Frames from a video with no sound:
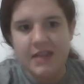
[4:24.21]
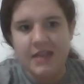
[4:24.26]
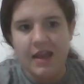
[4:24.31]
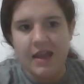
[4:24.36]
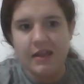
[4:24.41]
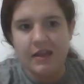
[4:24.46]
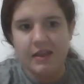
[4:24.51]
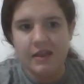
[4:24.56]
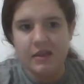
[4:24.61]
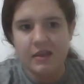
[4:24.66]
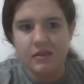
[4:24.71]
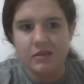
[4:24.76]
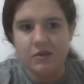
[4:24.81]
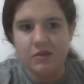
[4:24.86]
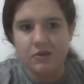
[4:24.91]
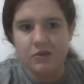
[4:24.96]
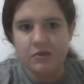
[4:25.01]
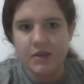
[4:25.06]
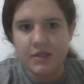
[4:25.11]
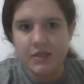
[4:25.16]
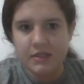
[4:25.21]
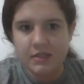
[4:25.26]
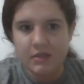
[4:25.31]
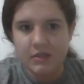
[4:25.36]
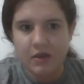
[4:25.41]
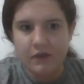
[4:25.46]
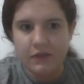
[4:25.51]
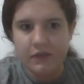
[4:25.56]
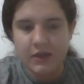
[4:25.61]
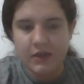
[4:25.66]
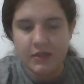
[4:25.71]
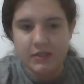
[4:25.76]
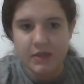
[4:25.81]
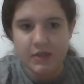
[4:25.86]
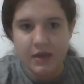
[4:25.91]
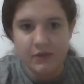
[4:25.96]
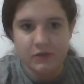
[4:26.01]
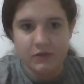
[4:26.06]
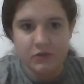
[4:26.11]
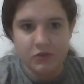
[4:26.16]
I like the green stuff that's
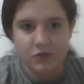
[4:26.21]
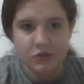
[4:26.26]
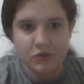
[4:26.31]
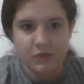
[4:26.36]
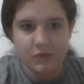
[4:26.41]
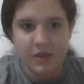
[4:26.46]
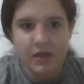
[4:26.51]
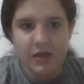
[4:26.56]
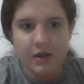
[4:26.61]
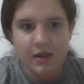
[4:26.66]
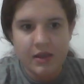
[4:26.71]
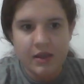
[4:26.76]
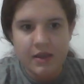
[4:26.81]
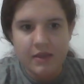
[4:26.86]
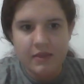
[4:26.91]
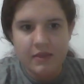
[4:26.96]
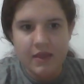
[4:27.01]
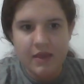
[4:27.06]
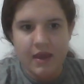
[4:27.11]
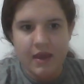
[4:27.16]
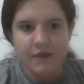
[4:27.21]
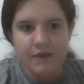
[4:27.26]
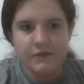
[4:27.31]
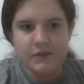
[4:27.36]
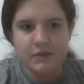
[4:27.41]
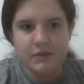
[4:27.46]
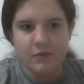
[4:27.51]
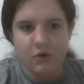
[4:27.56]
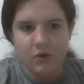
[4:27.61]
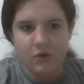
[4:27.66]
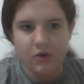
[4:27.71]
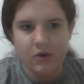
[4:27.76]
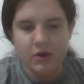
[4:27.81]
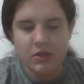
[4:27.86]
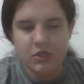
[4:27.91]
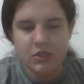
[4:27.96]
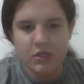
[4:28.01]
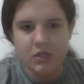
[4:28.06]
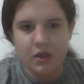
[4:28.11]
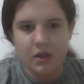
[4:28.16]
not so sweet. They have some
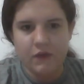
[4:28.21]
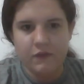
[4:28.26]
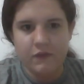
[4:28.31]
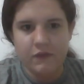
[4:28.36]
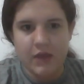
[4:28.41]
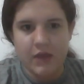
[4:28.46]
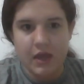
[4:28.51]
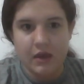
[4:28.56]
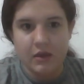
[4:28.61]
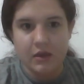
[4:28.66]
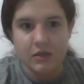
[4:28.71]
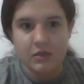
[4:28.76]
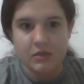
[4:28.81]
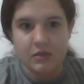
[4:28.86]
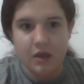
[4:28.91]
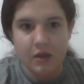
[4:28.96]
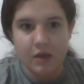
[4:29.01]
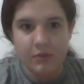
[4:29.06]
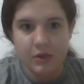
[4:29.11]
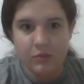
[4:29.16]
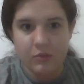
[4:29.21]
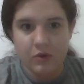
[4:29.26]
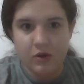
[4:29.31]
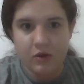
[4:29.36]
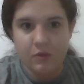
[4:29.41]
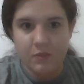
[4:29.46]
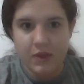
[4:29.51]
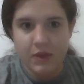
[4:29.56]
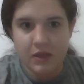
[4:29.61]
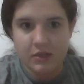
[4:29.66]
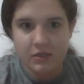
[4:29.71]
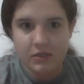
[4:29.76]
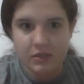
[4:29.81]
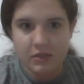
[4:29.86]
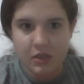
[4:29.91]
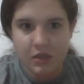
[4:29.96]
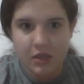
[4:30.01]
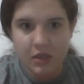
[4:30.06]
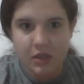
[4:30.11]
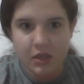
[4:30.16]
orange stuff that is hummingbird piss
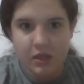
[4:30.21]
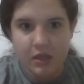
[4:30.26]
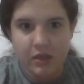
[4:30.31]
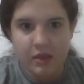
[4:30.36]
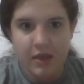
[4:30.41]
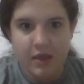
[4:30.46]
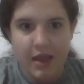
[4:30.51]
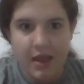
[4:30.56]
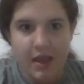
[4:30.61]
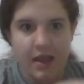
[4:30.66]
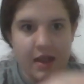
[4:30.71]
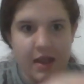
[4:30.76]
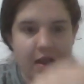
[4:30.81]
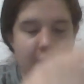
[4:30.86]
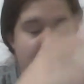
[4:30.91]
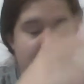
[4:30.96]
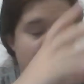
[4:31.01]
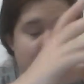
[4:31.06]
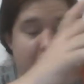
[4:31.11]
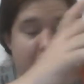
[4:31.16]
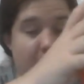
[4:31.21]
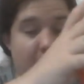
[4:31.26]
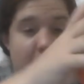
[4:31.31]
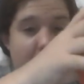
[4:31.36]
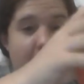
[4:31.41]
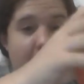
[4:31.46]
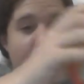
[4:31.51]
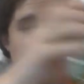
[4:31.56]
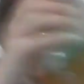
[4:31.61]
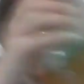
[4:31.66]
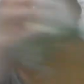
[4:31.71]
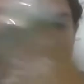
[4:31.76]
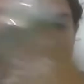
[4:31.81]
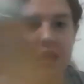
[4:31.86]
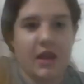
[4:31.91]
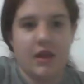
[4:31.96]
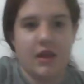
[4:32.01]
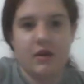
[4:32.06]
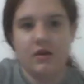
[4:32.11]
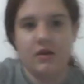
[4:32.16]
that I just
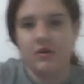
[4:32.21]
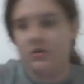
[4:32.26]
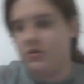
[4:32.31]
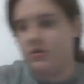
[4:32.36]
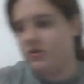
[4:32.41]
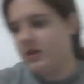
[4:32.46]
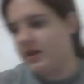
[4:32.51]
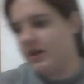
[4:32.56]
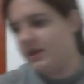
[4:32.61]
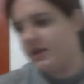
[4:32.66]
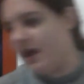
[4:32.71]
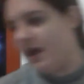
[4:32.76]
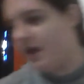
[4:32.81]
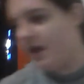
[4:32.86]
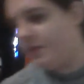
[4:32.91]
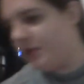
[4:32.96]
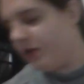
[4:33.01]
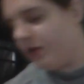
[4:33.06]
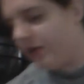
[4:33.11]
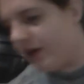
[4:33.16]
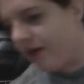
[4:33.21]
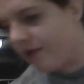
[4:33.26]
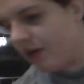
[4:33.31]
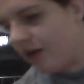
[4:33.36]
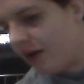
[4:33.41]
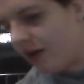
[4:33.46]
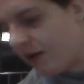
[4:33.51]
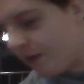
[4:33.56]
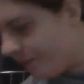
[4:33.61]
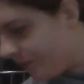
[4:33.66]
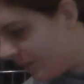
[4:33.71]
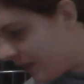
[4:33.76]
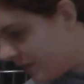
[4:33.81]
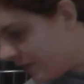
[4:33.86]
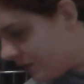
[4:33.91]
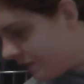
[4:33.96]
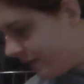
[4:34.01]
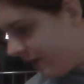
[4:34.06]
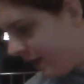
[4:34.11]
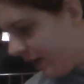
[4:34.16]
can't drink that, but whatever.
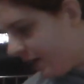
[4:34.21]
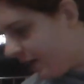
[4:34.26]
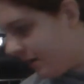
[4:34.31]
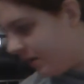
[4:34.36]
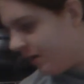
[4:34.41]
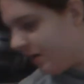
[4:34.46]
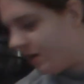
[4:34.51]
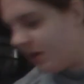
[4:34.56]
It's fine.